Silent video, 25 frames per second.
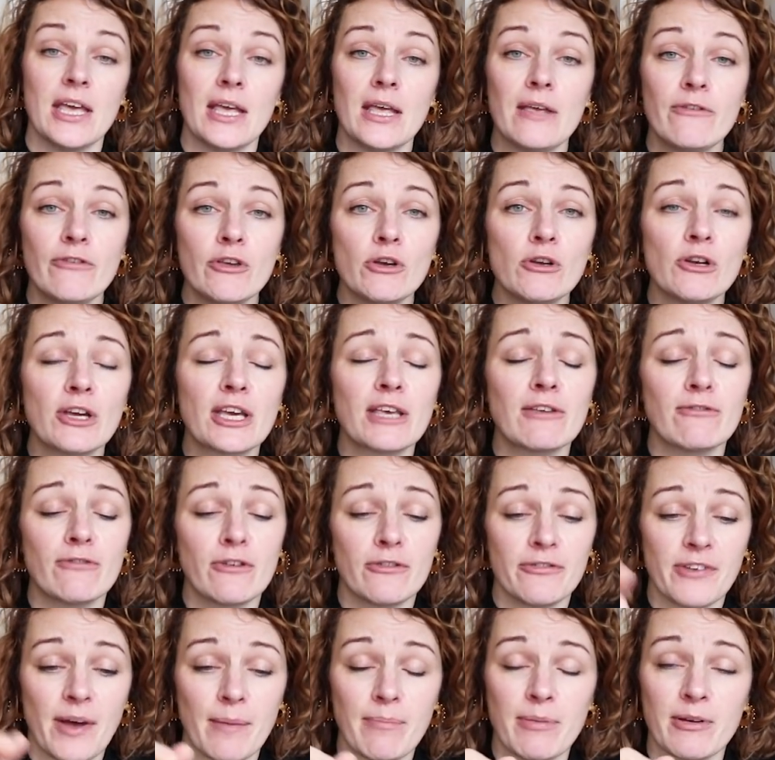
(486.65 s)
If you're looking
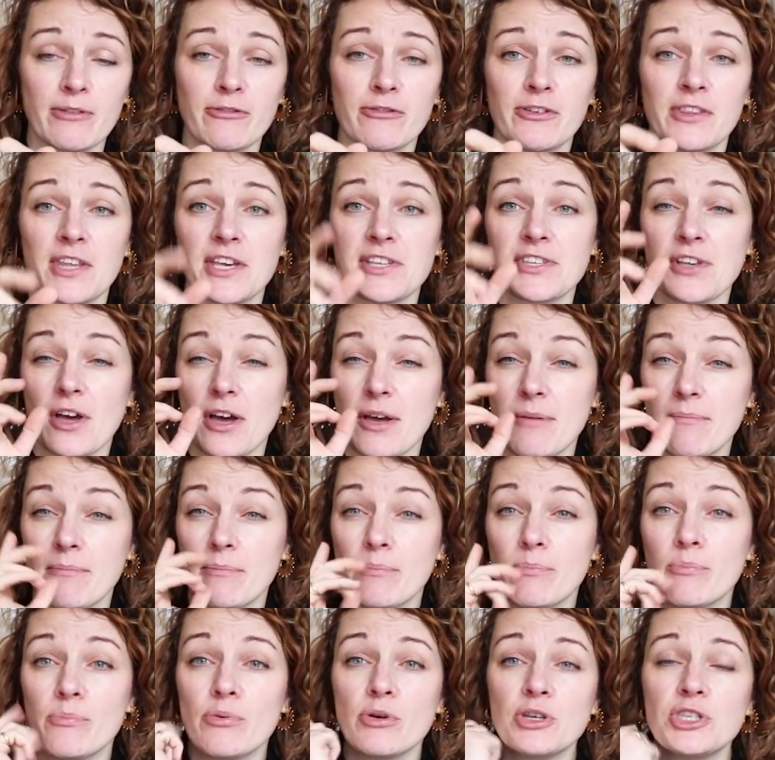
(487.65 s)
for fabric for this,
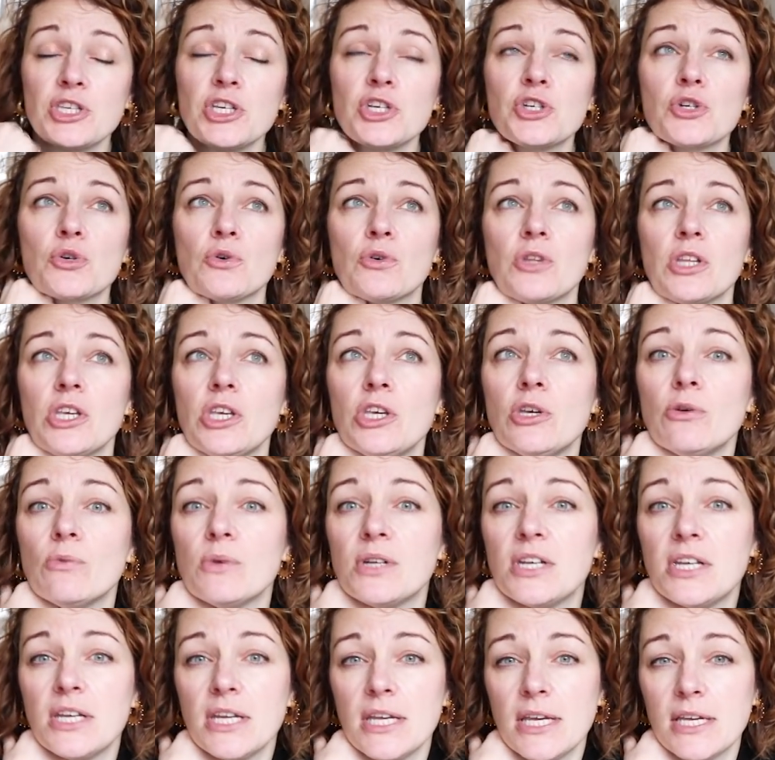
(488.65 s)
I'm pretty sure that you
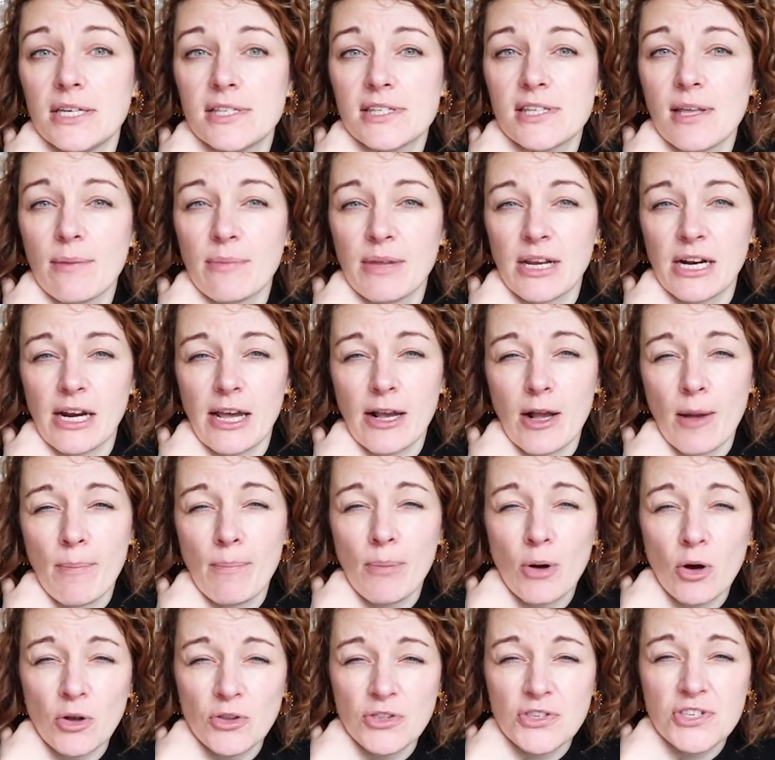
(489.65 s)
would need something like a
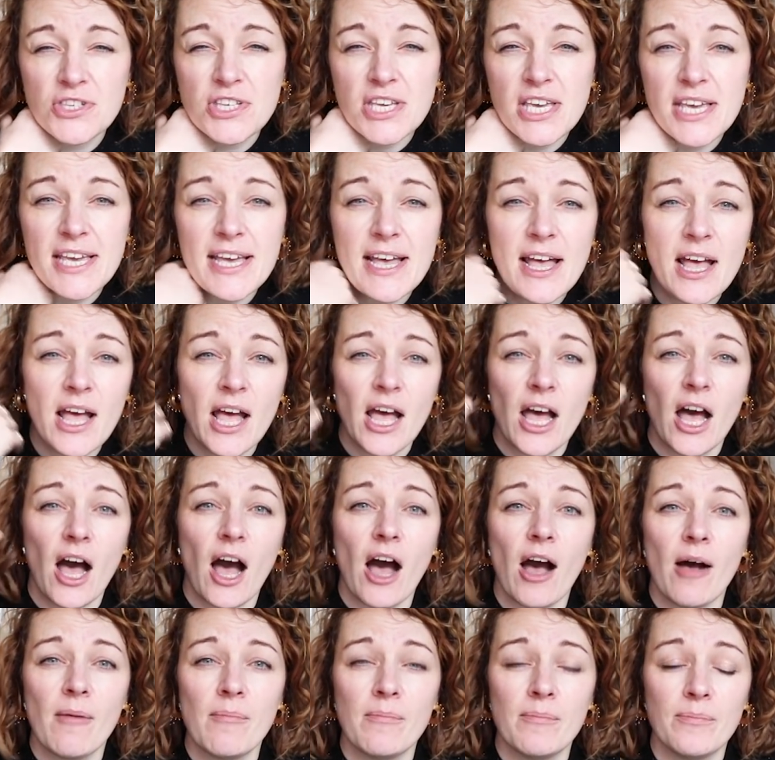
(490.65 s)
ponte,
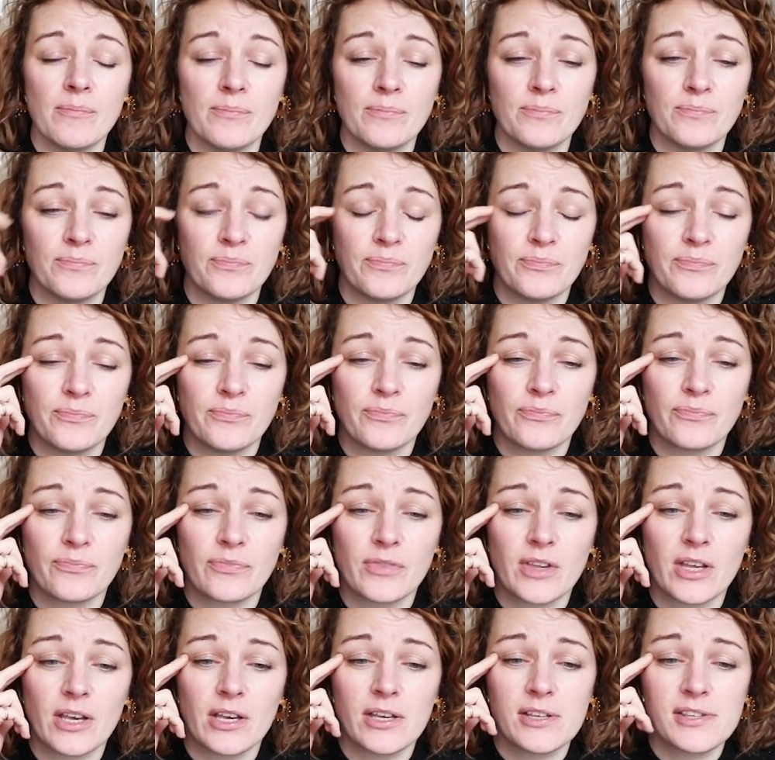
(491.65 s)

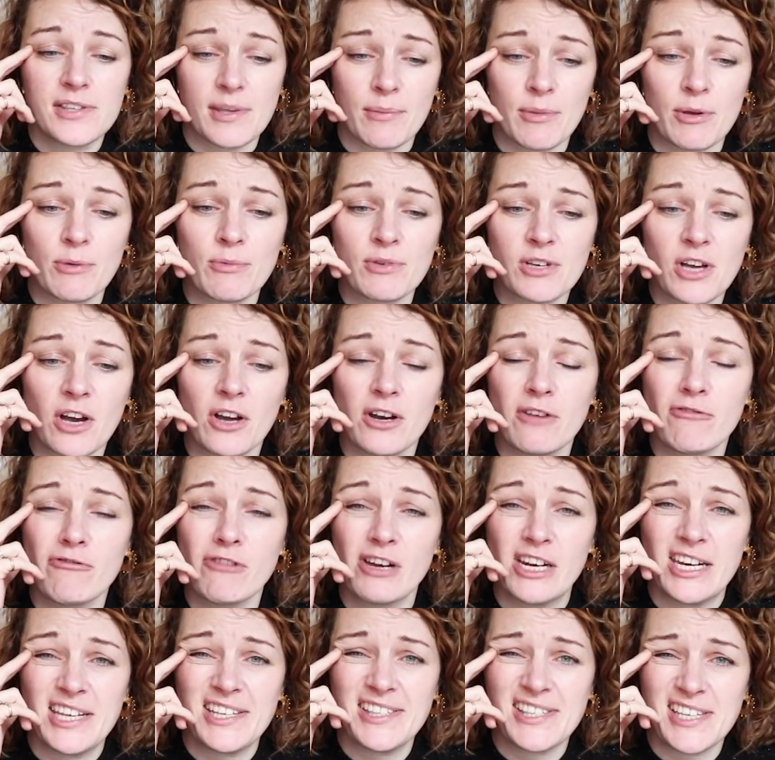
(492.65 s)
something with kind of
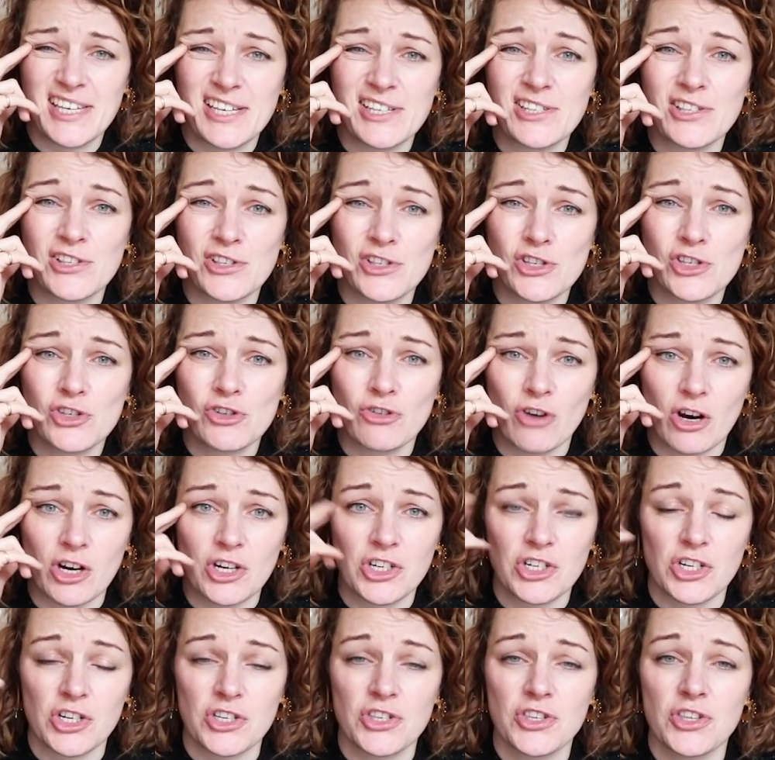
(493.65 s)
really decent
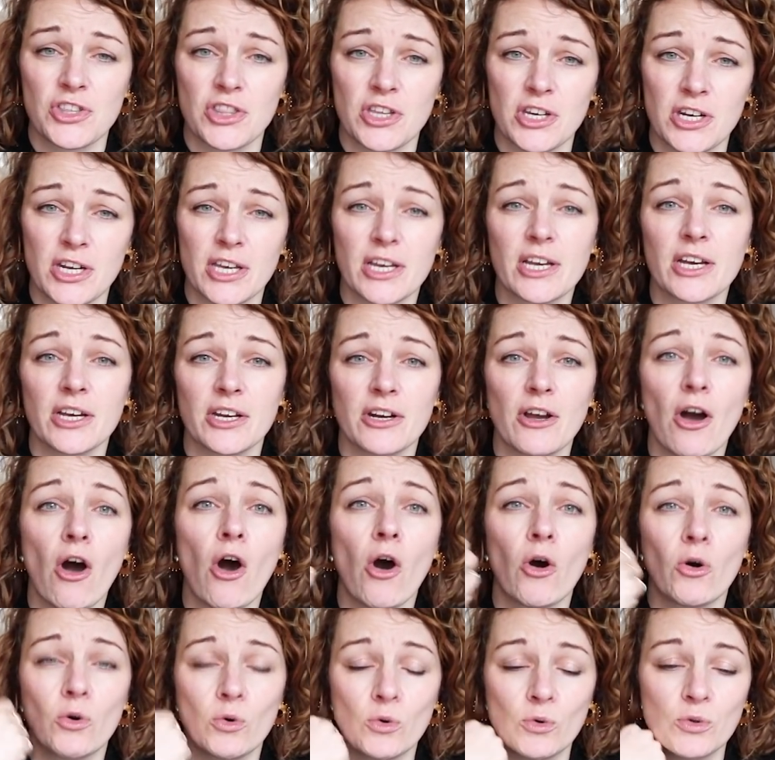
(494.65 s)
structure so that it can
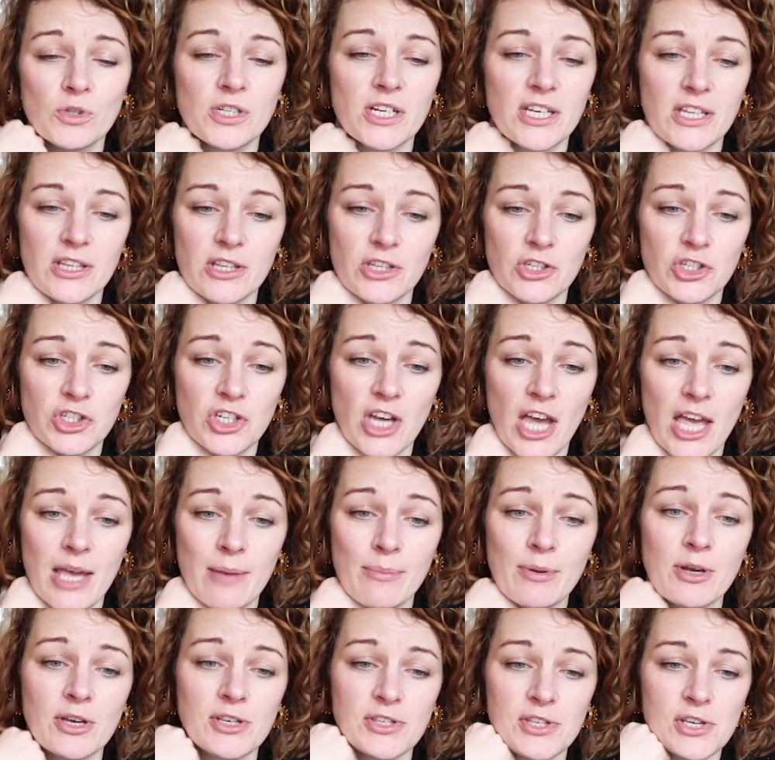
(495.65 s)
hold the
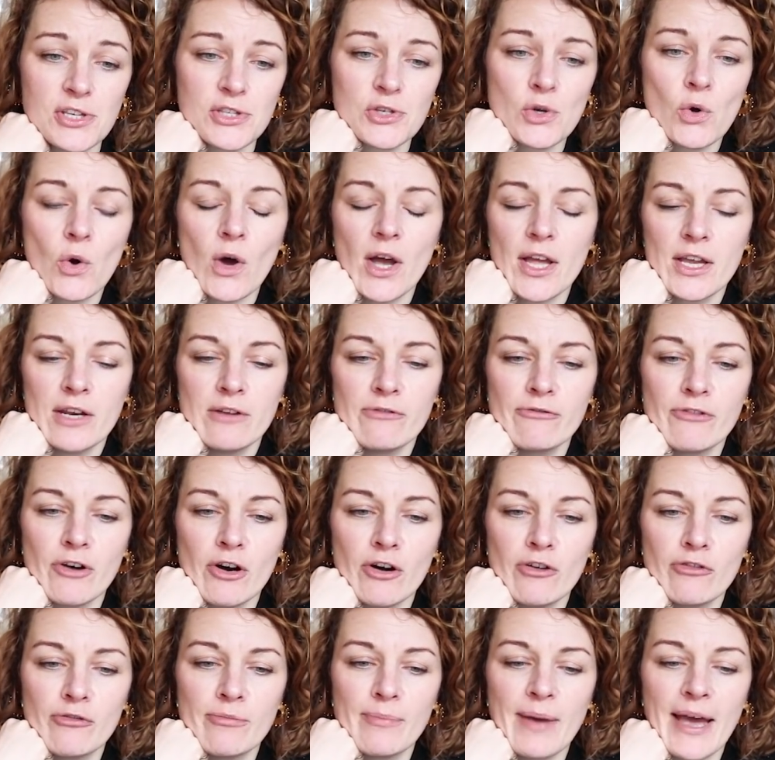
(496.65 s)
shape, because it's quite an
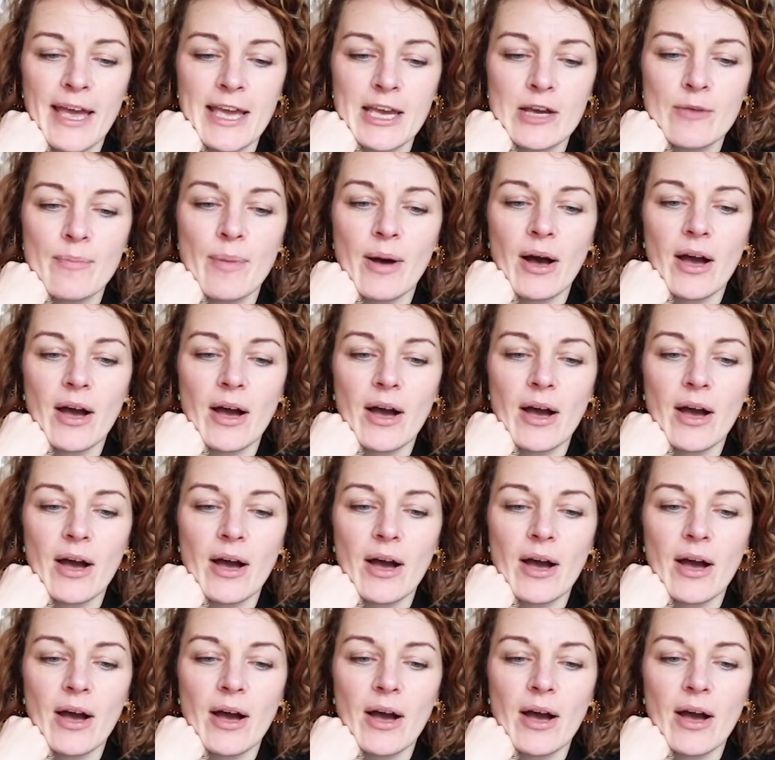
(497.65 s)
involved make.